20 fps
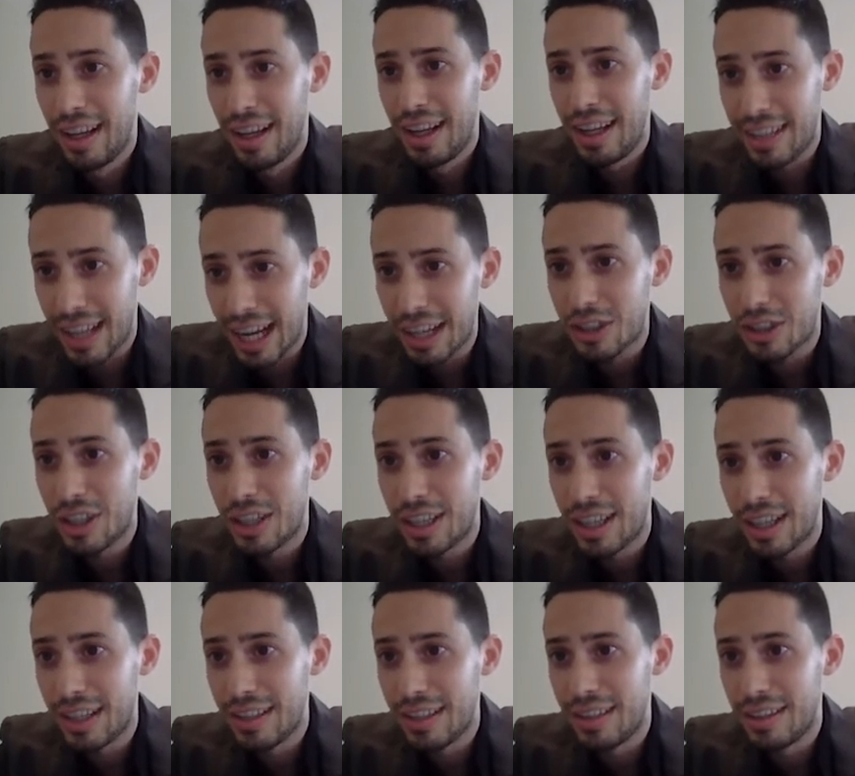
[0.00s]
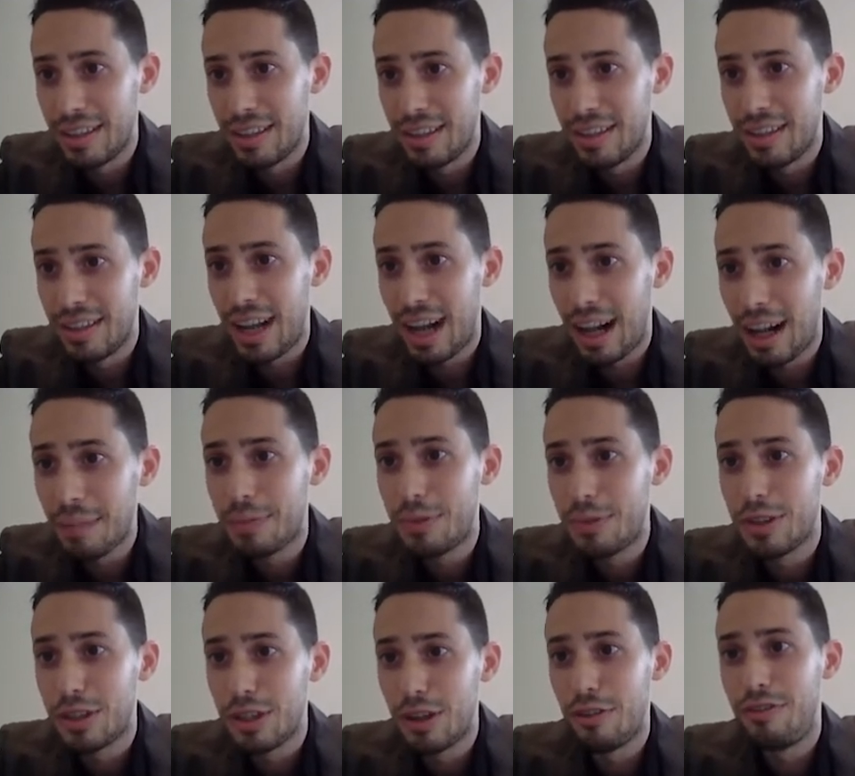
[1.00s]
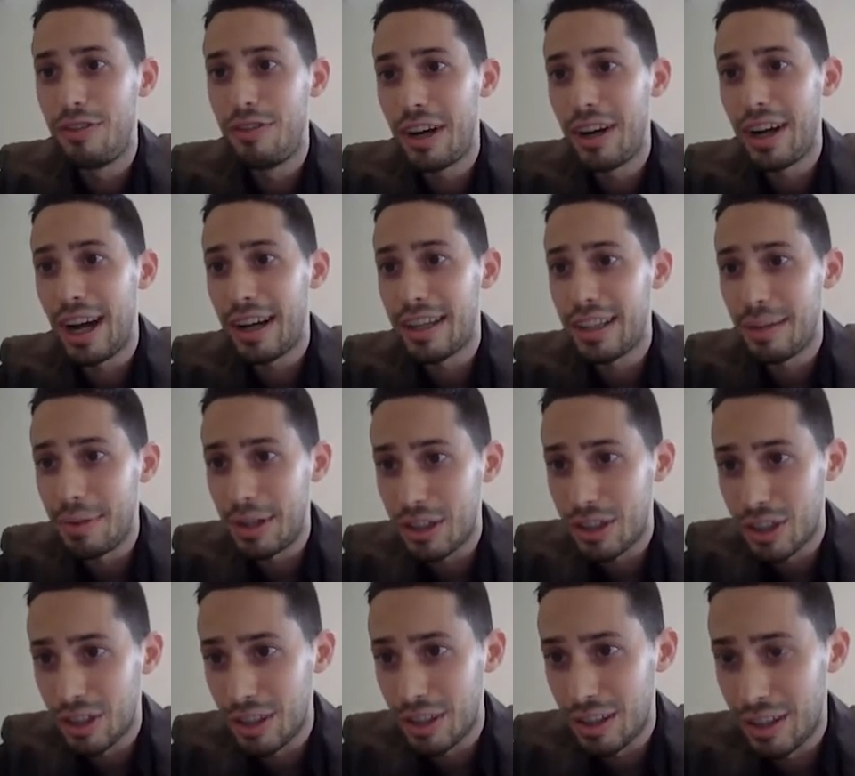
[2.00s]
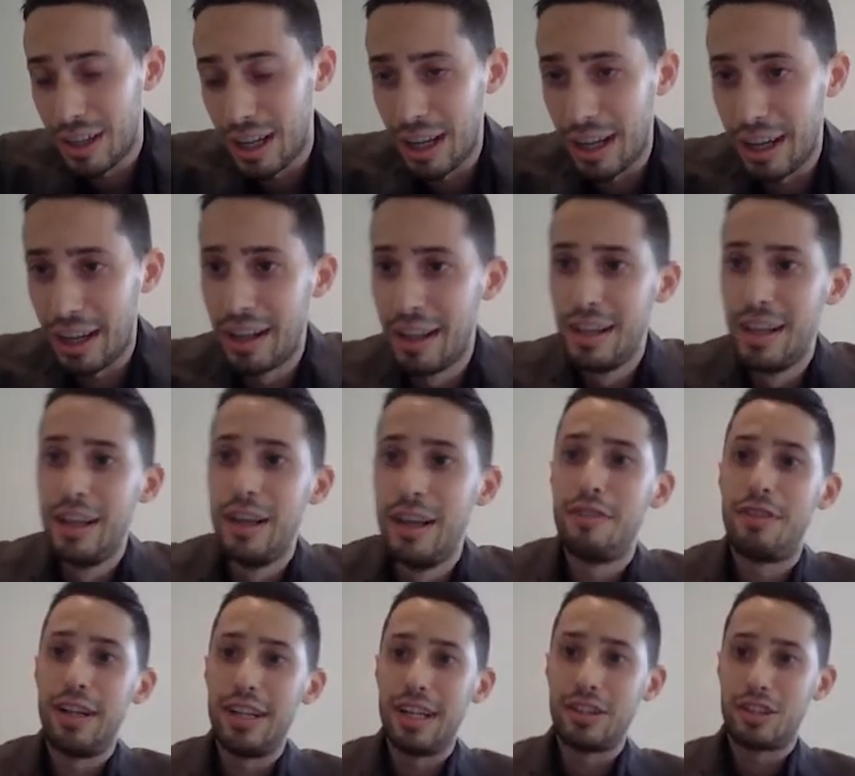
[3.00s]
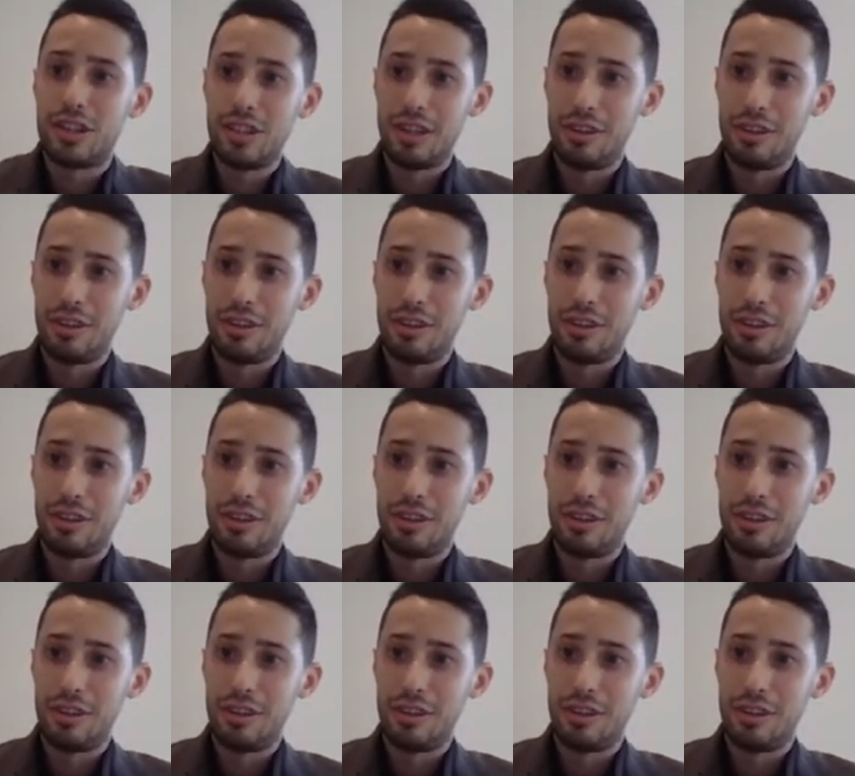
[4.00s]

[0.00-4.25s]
it actually can help to solve very high dimensional financial